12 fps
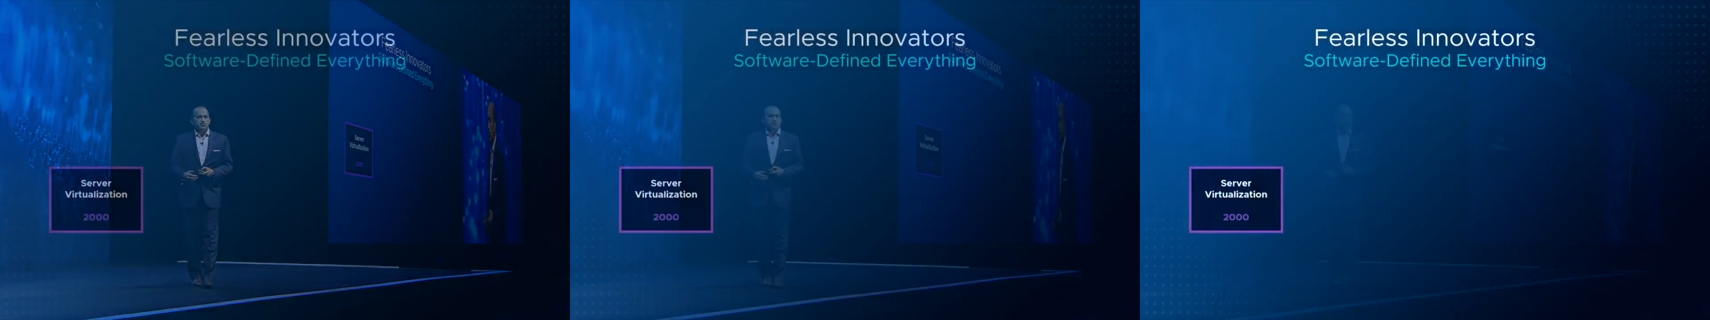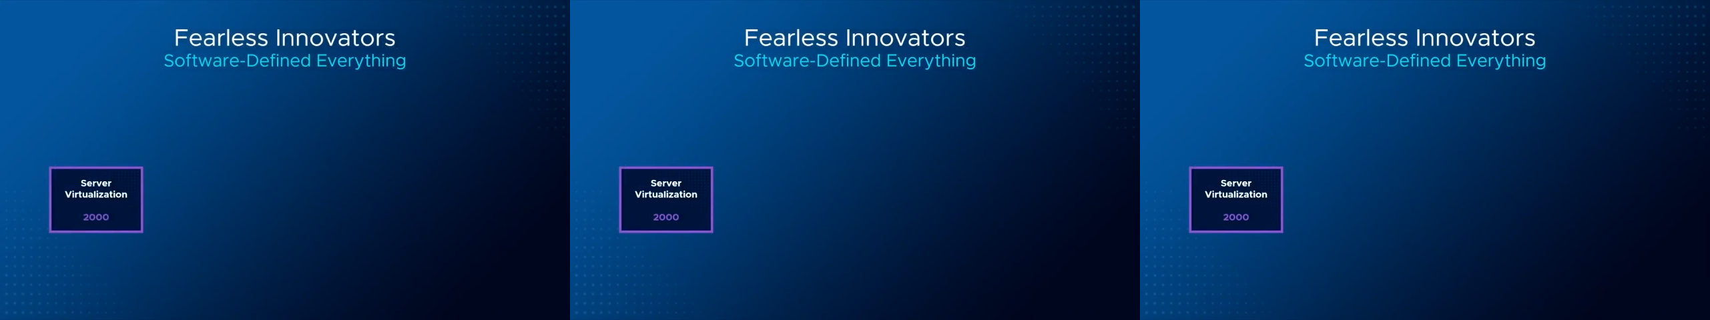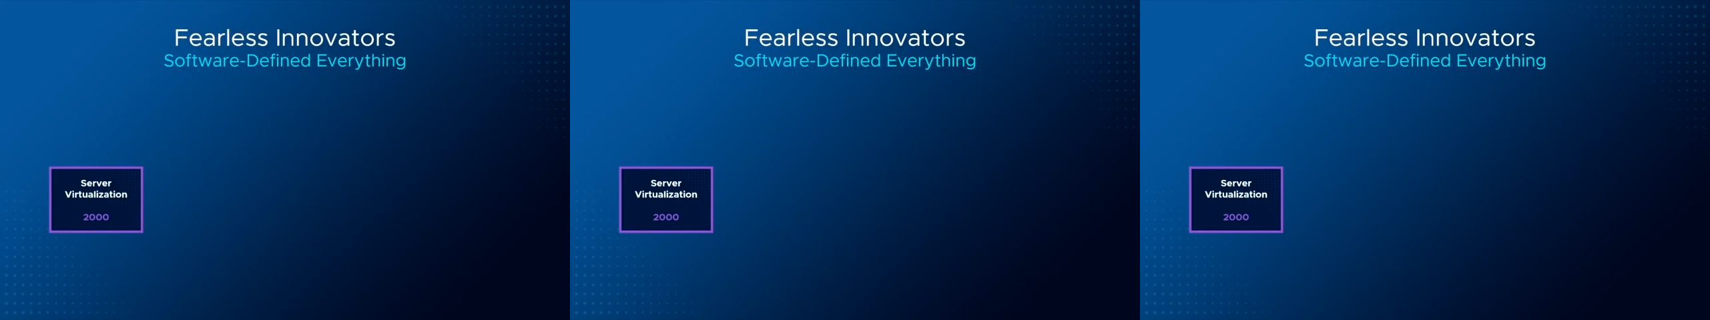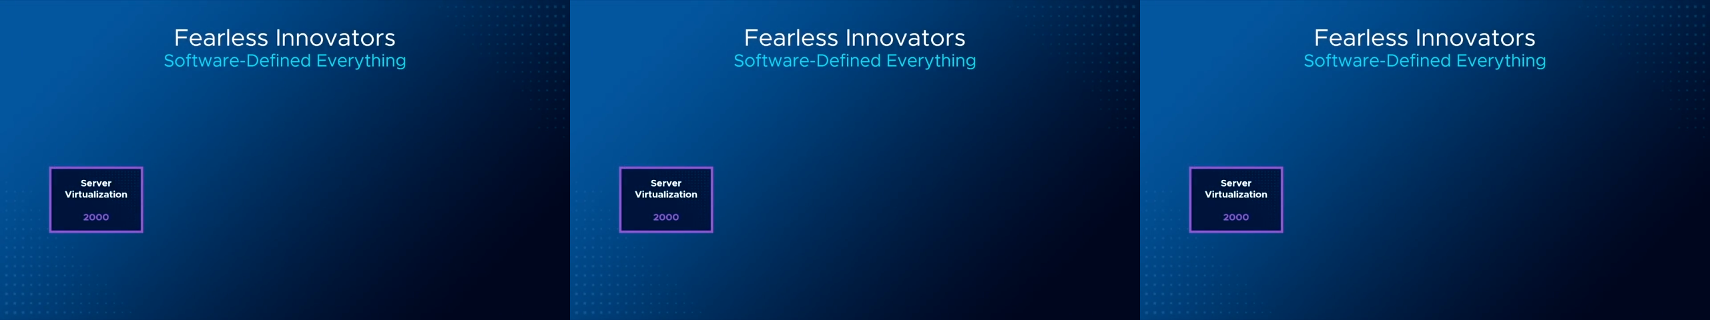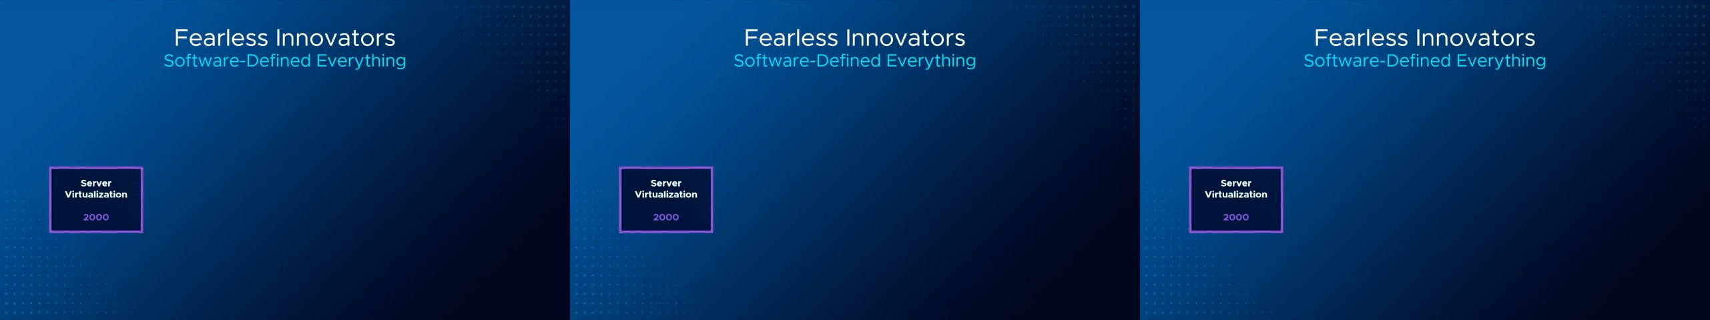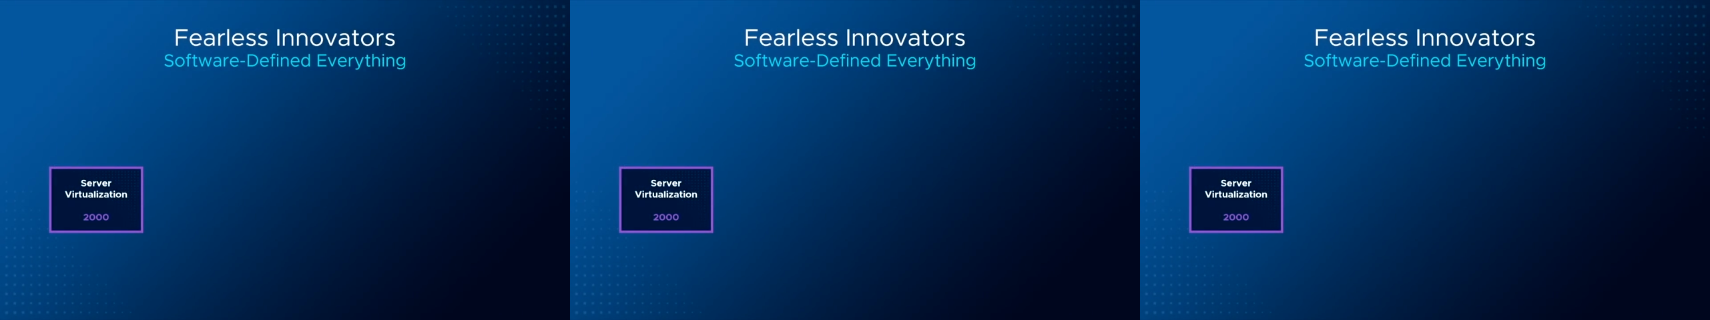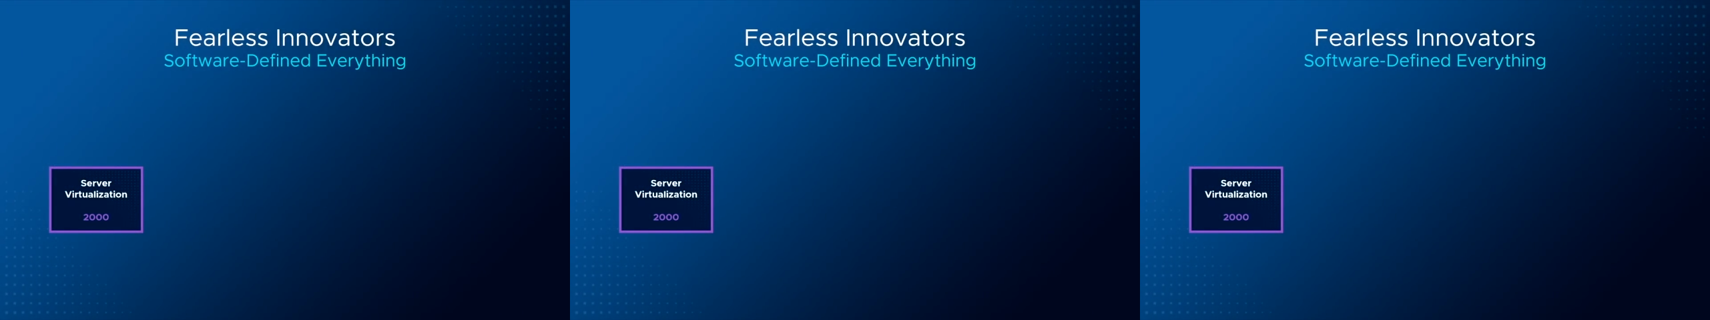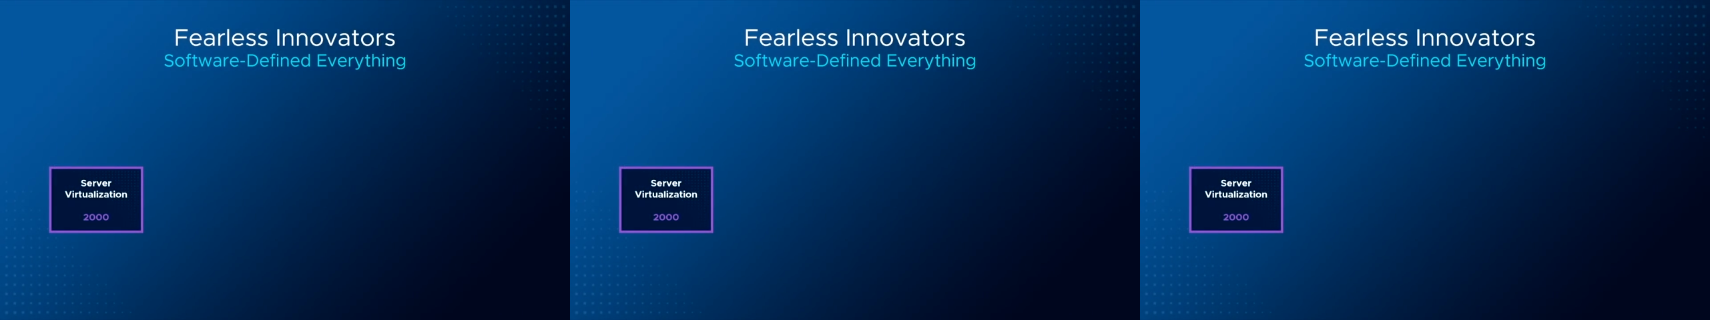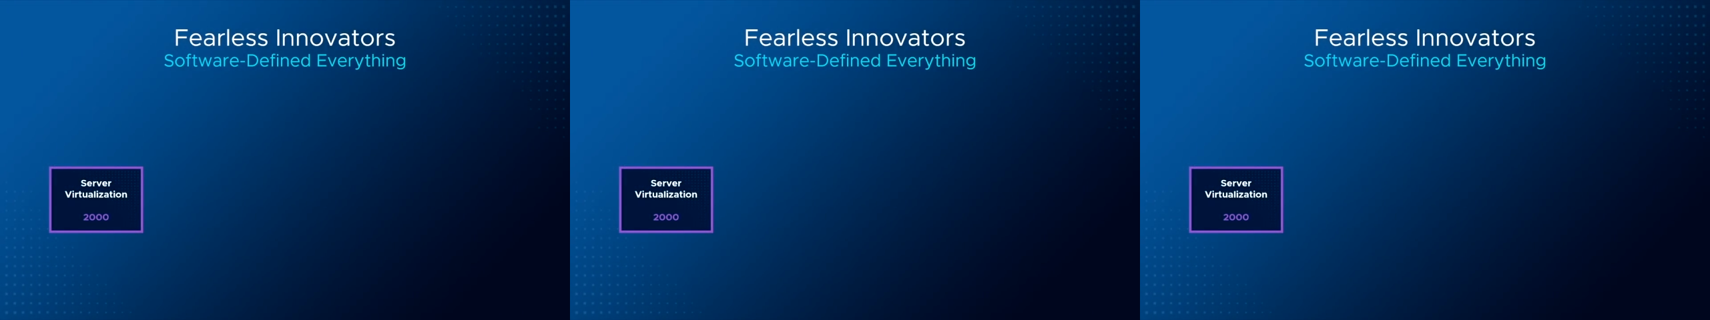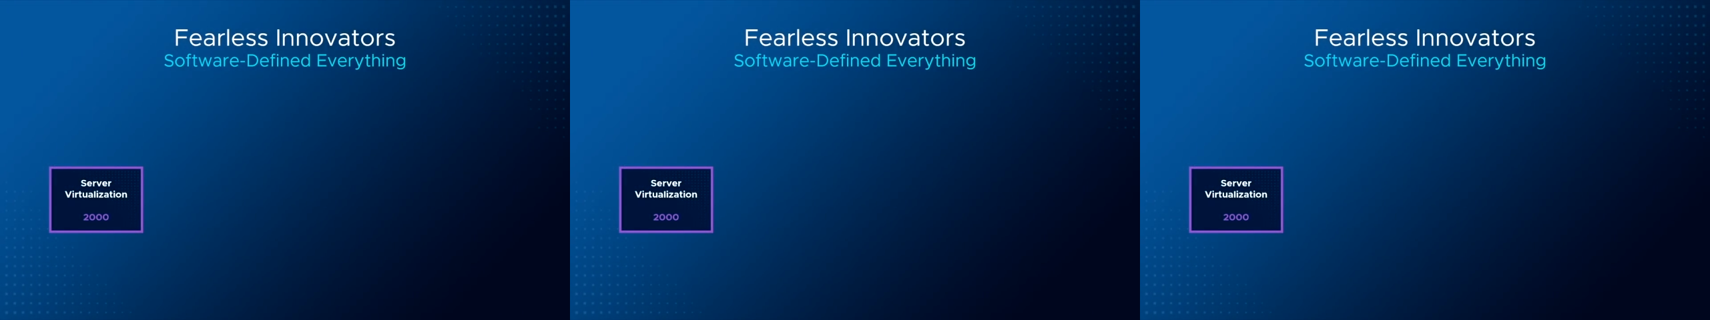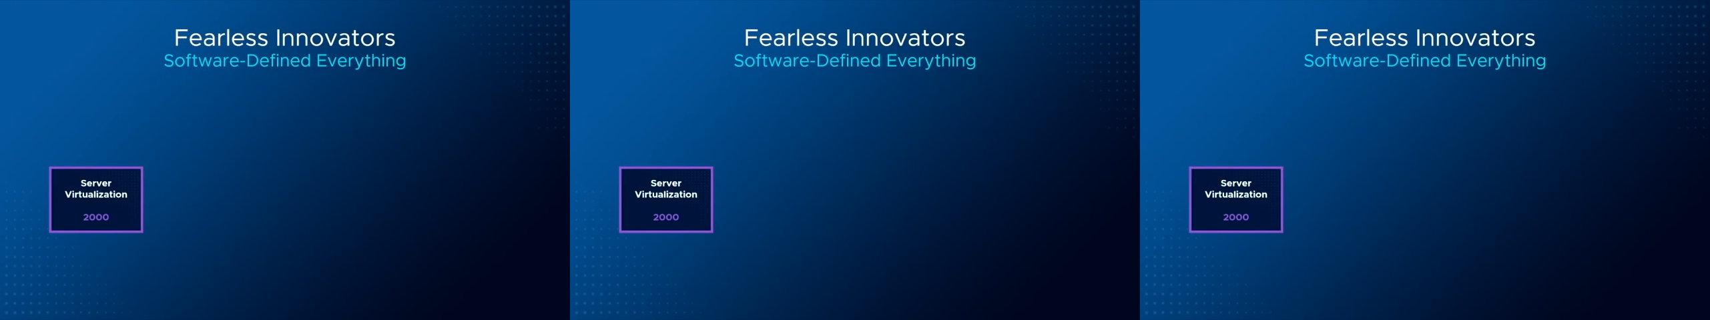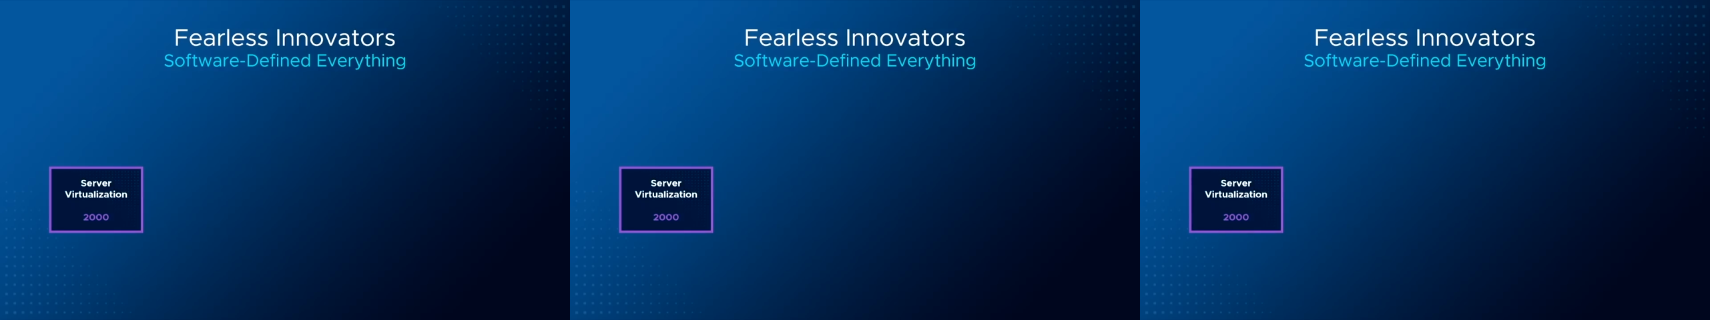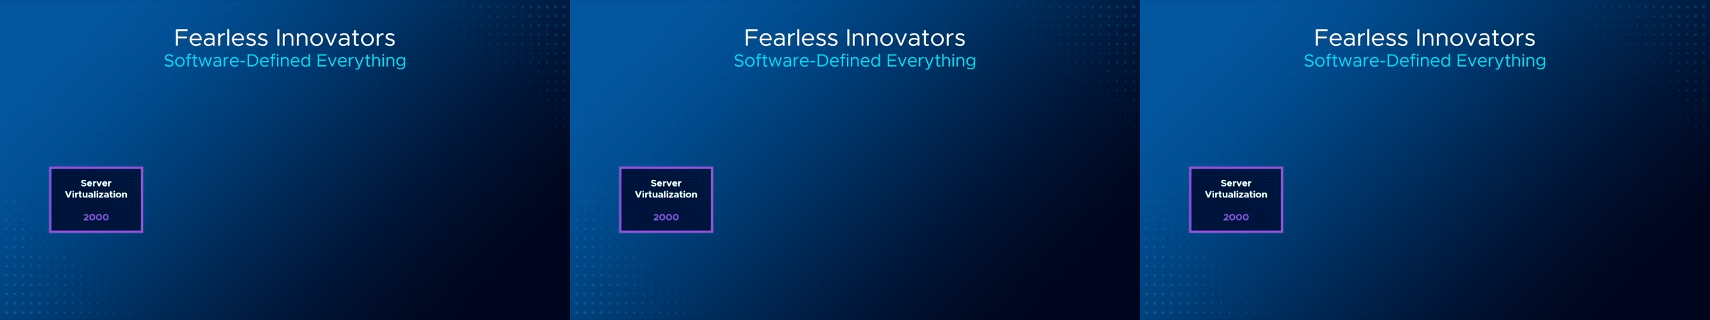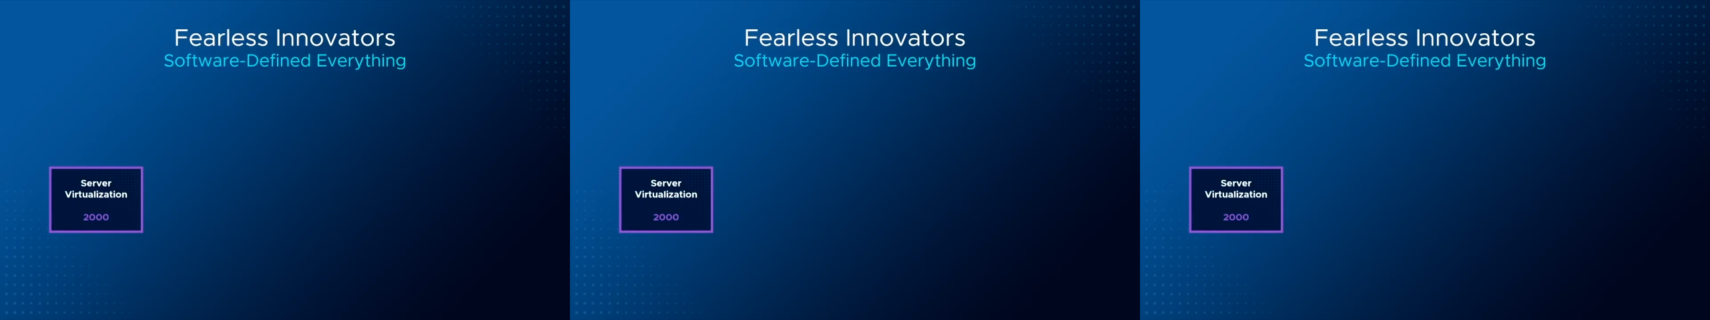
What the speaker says: [unreadable: no face in view]